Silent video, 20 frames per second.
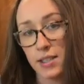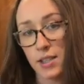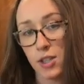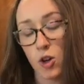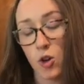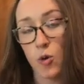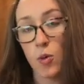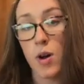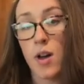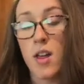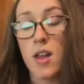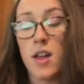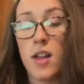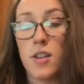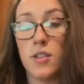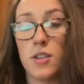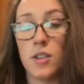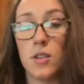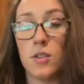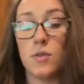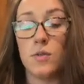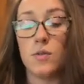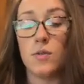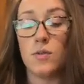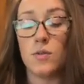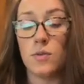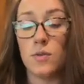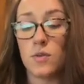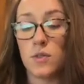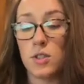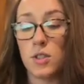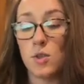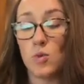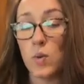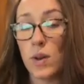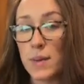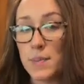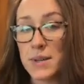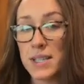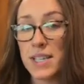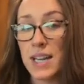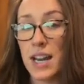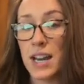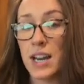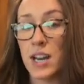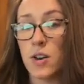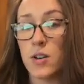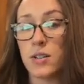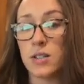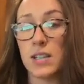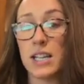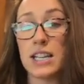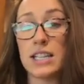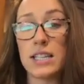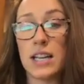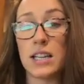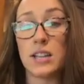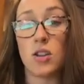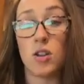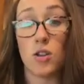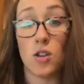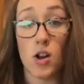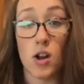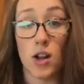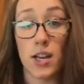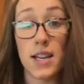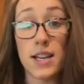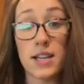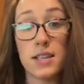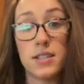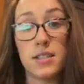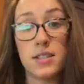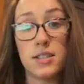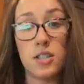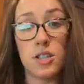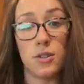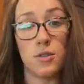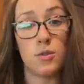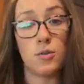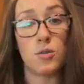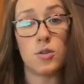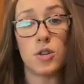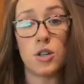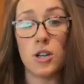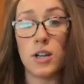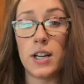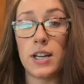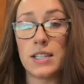So the sweet potato is gonna take the longest to cook.